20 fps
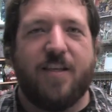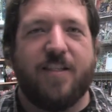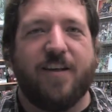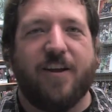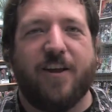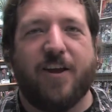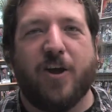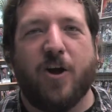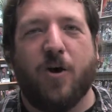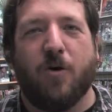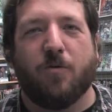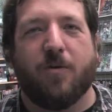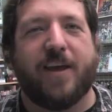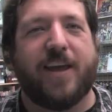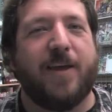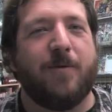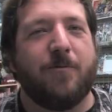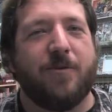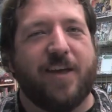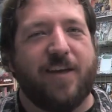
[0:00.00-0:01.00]
There you go.
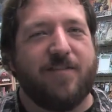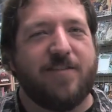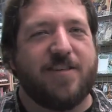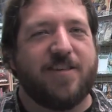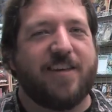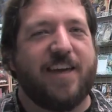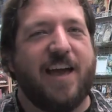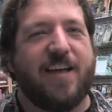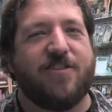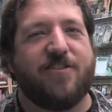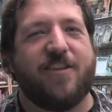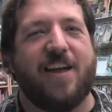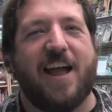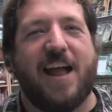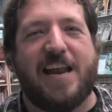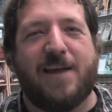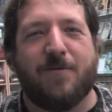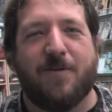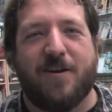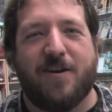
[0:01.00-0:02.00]
Ricky will give a sketch to
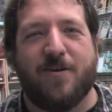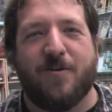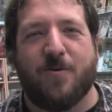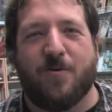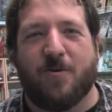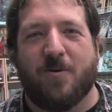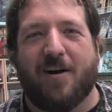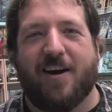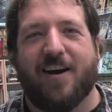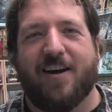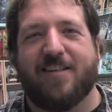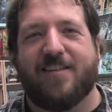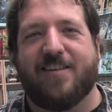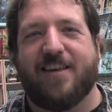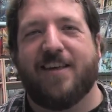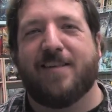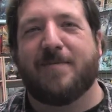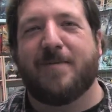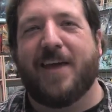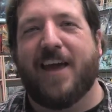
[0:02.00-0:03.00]
anyone who
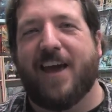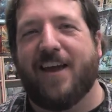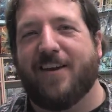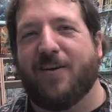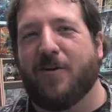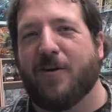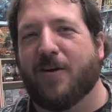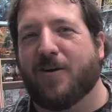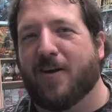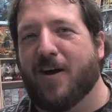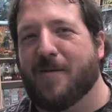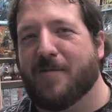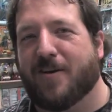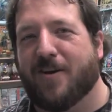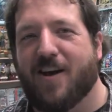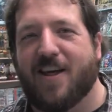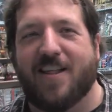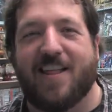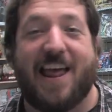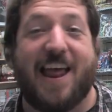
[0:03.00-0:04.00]
sees me at New York Comic
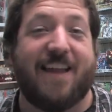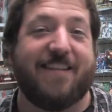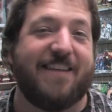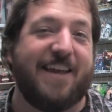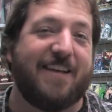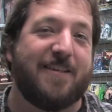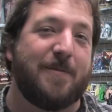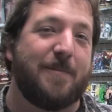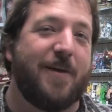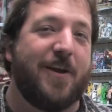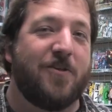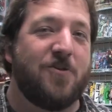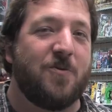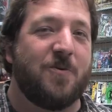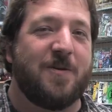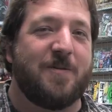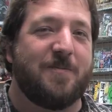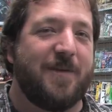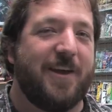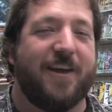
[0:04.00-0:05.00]
Con and takes a picture
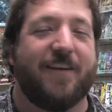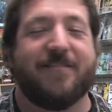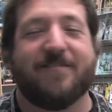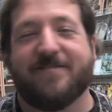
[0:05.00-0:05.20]
with me.